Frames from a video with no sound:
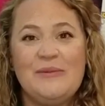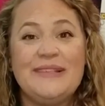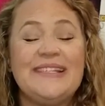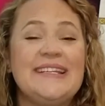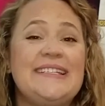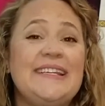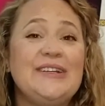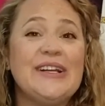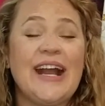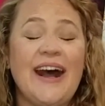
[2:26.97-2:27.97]
We say,
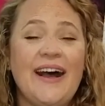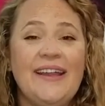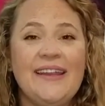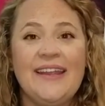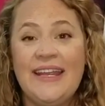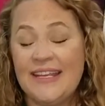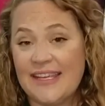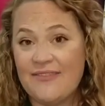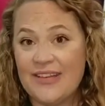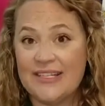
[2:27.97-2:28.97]
Dear God,
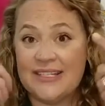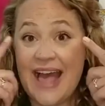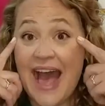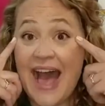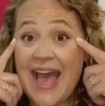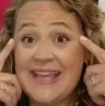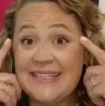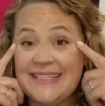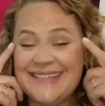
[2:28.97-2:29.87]
give us eyes